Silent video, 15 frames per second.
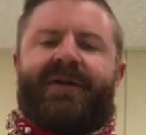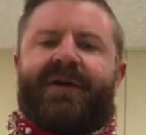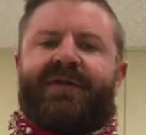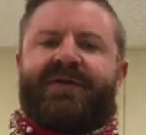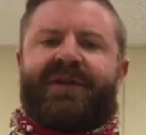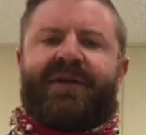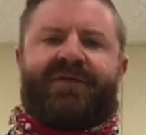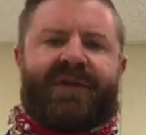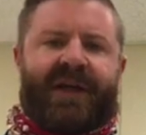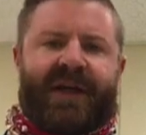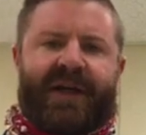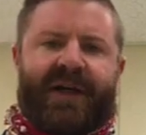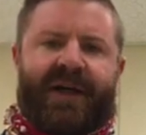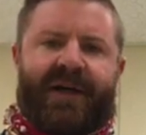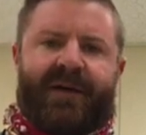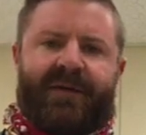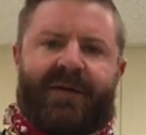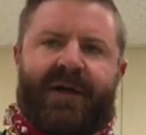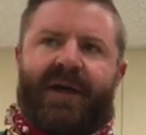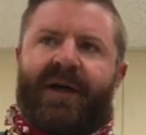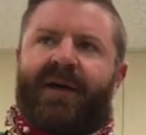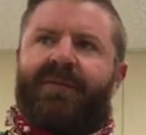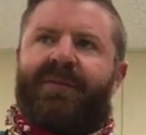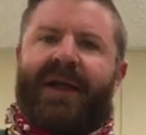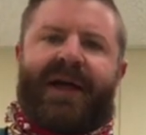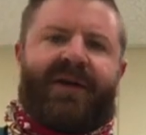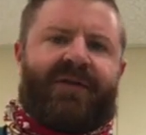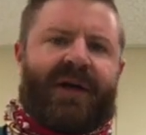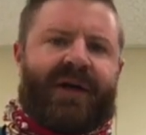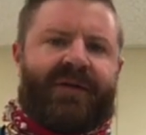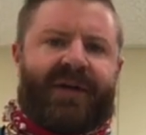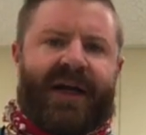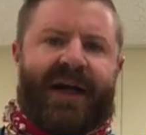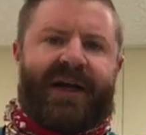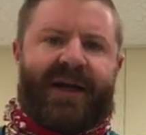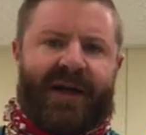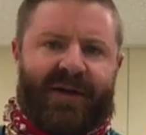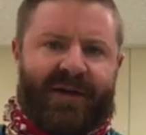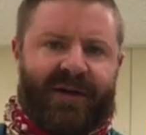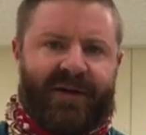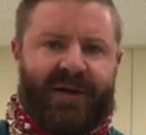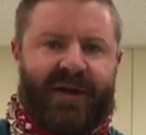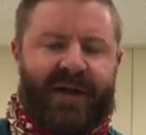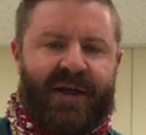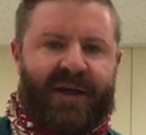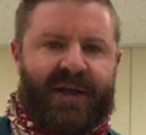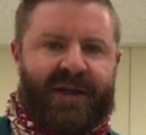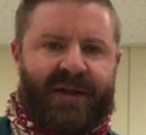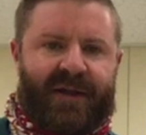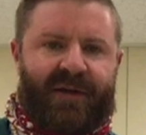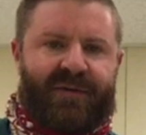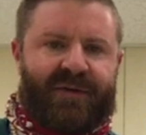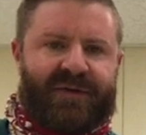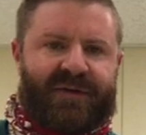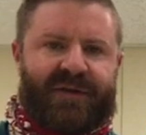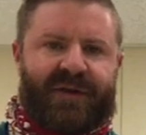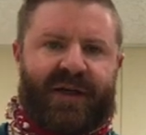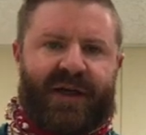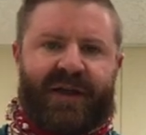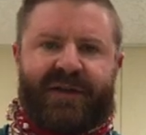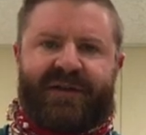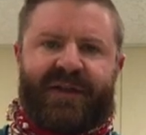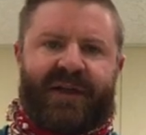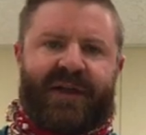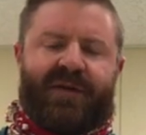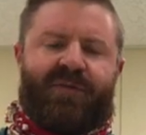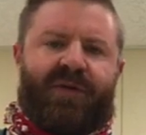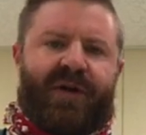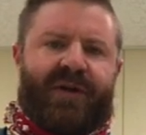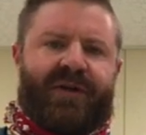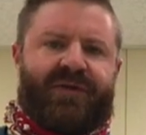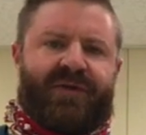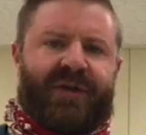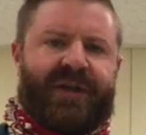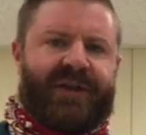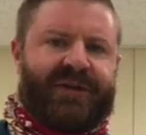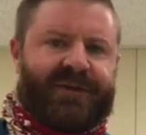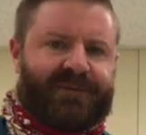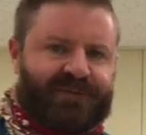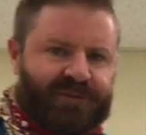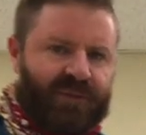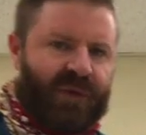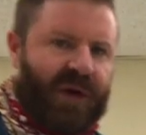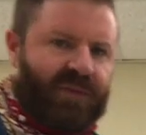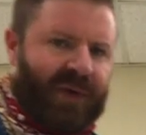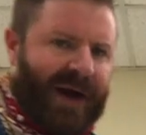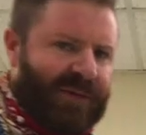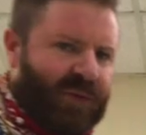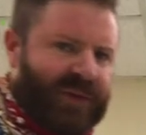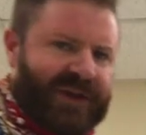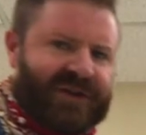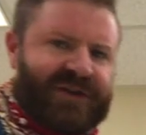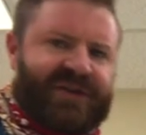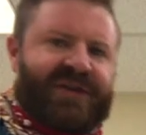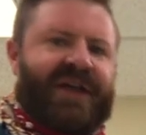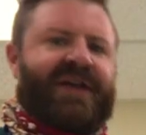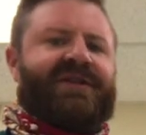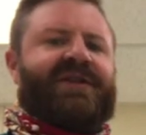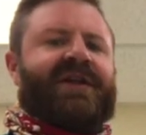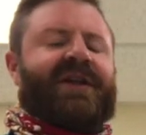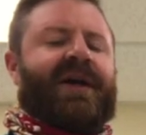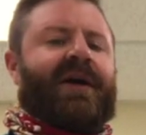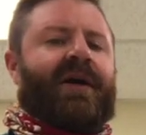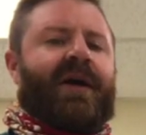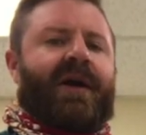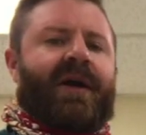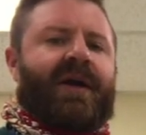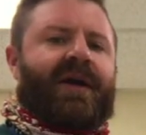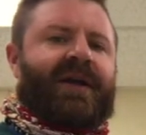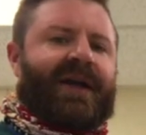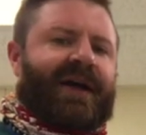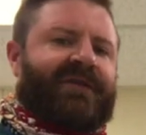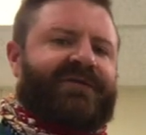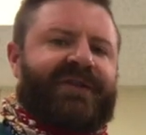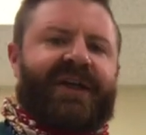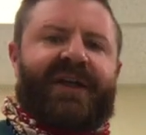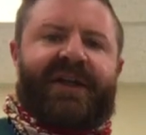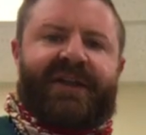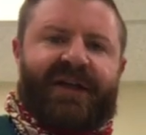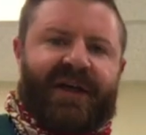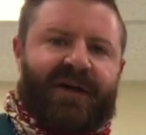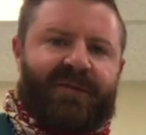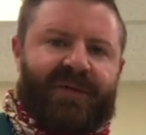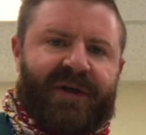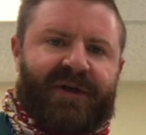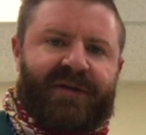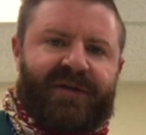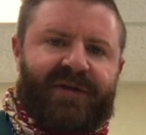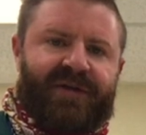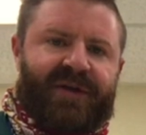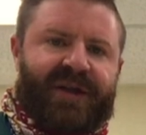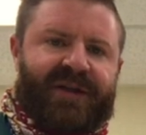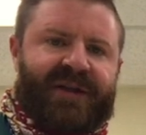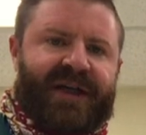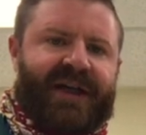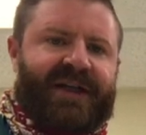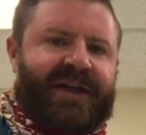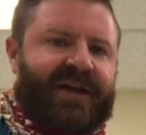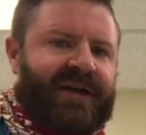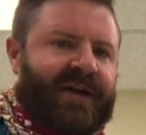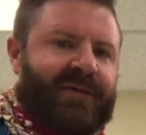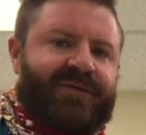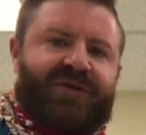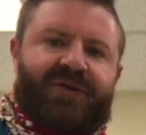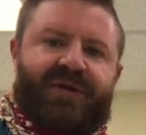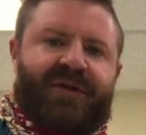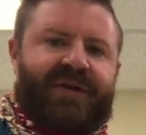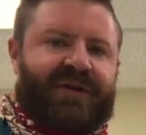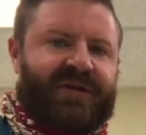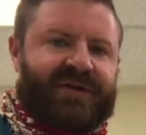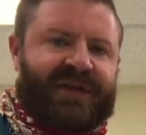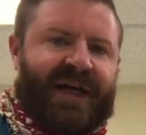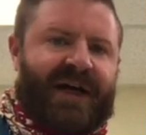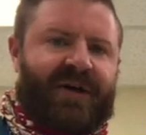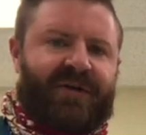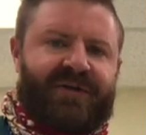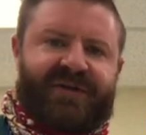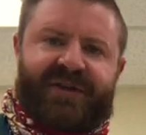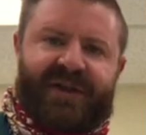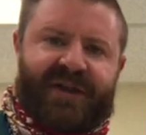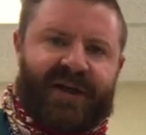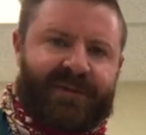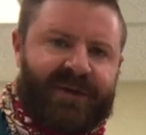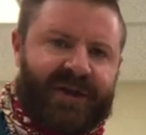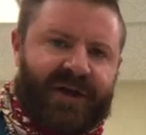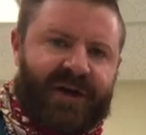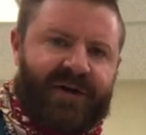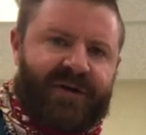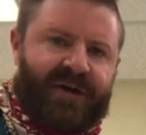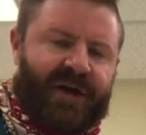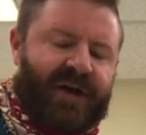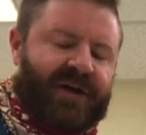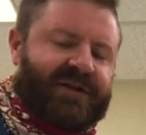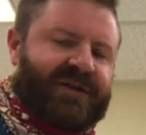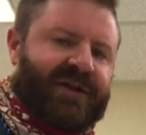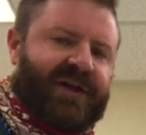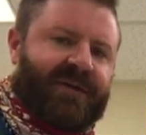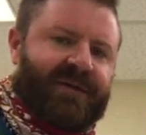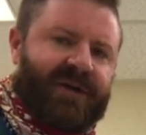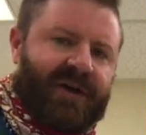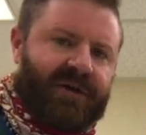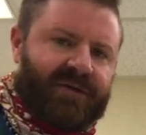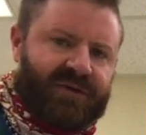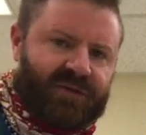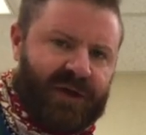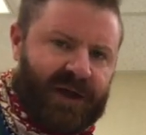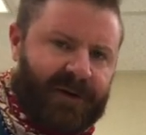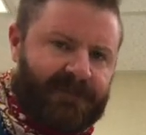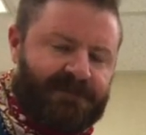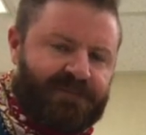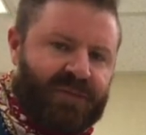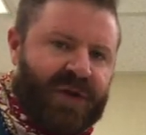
And there was even a, uh, a black-crowned night heron that was uh, sitting in one of the trees, probably just nesting there not feeding there, but you get the idea. And I'm sure that there's owls that come and go and hawks that come and go as well.